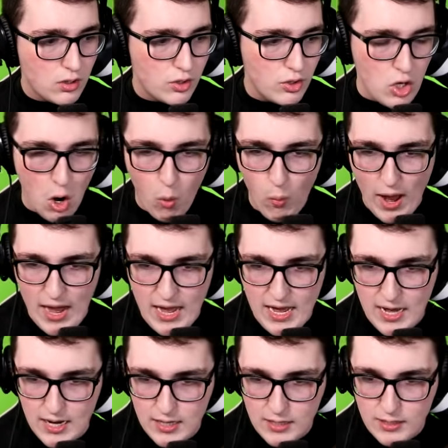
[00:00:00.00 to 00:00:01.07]
no way.
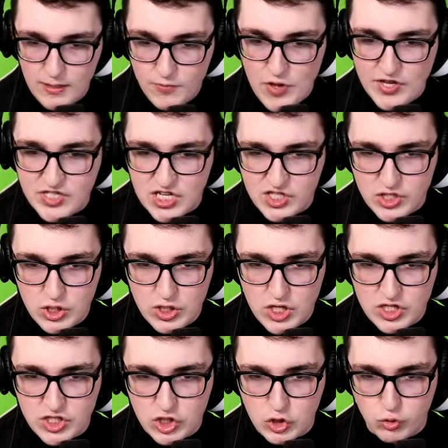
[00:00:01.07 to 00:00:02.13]
This is,
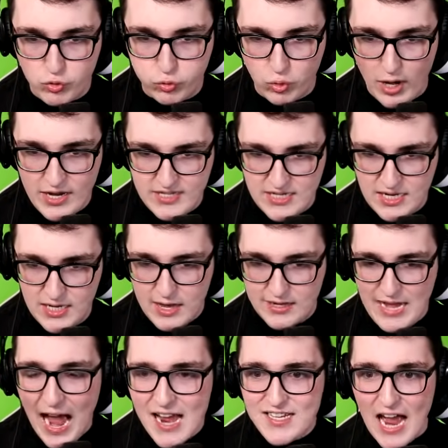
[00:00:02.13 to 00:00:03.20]
this is crazy.
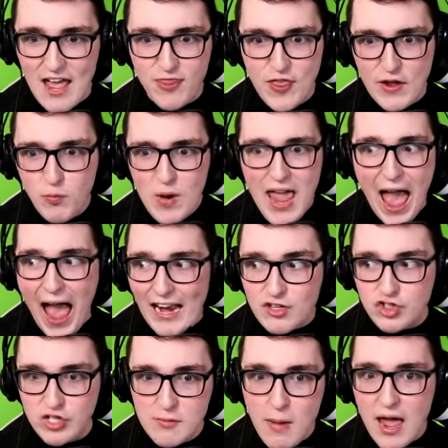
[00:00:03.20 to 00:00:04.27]
Guys, I think we
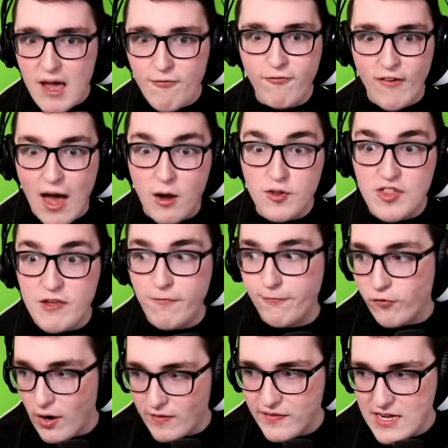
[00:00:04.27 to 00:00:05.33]
actually may have found the
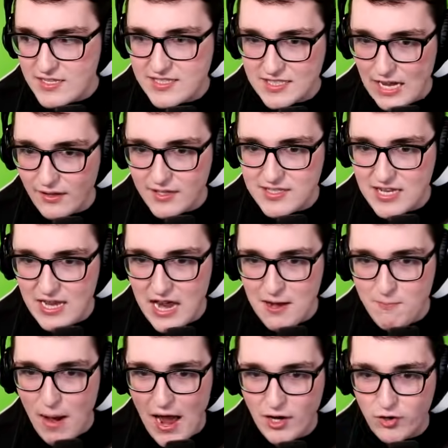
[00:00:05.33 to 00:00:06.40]
friendliest skeleton
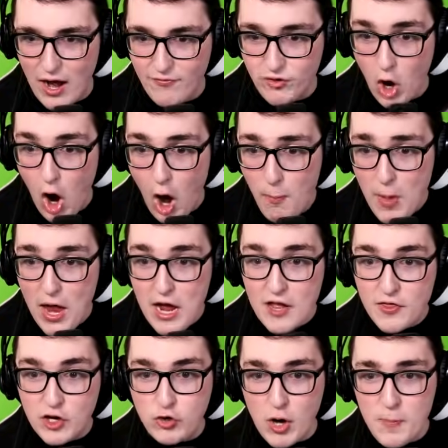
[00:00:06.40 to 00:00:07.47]
in Minecraft. Oh,
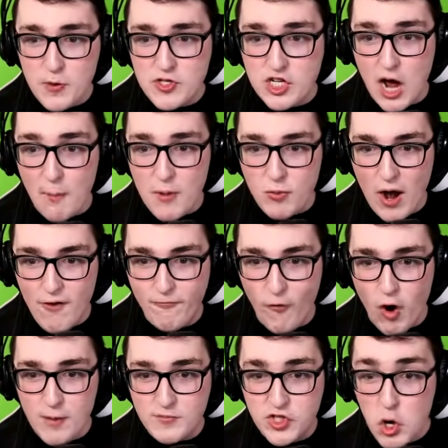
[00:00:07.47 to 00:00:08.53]
the creeper's coming right
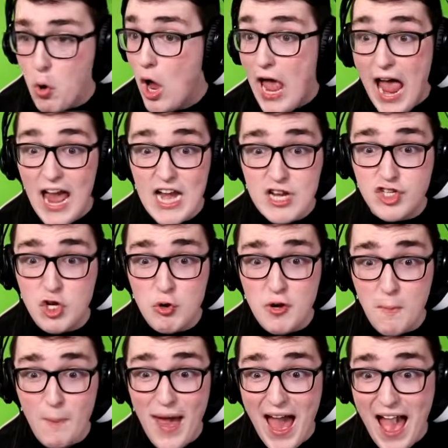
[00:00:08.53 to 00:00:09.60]
for him too. And he shoot
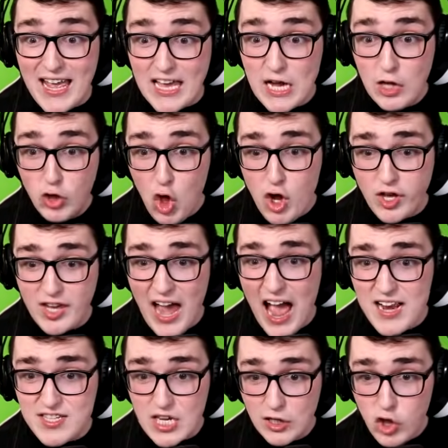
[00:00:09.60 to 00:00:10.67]
him back. Look,
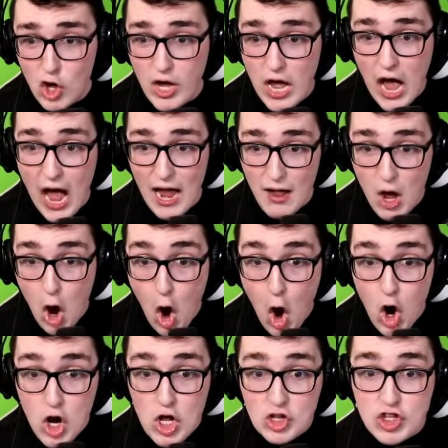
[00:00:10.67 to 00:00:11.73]
guys, look, I,
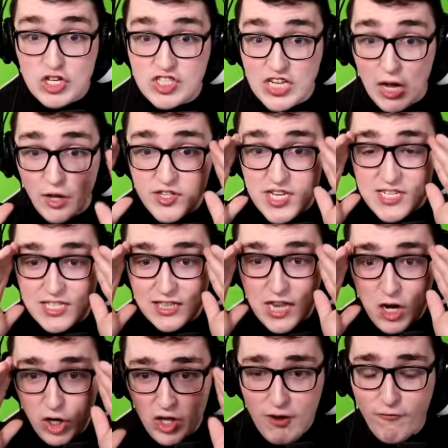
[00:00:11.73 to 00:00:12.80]
the skeleton's
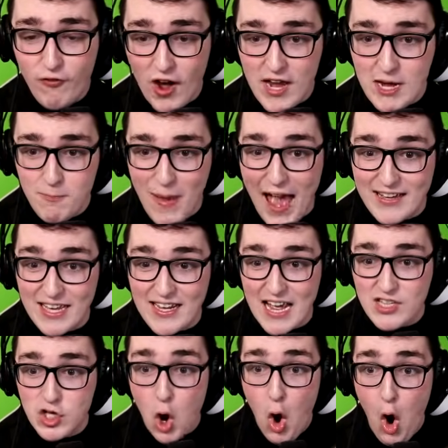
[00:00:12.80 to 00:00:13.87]
literally fighting back
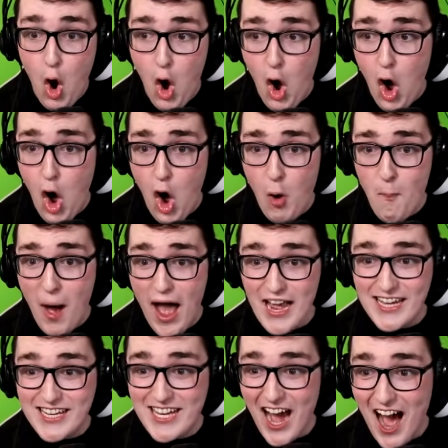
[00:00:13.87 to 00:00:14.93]
against, oh my
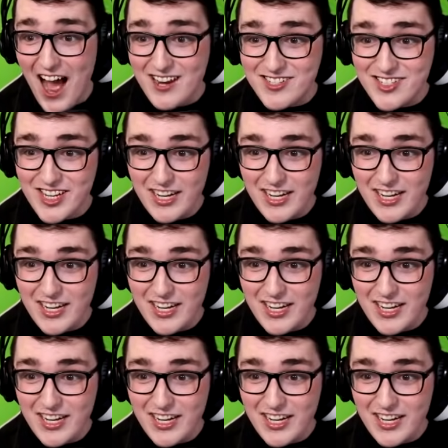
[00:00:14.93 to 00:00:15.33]
gosh.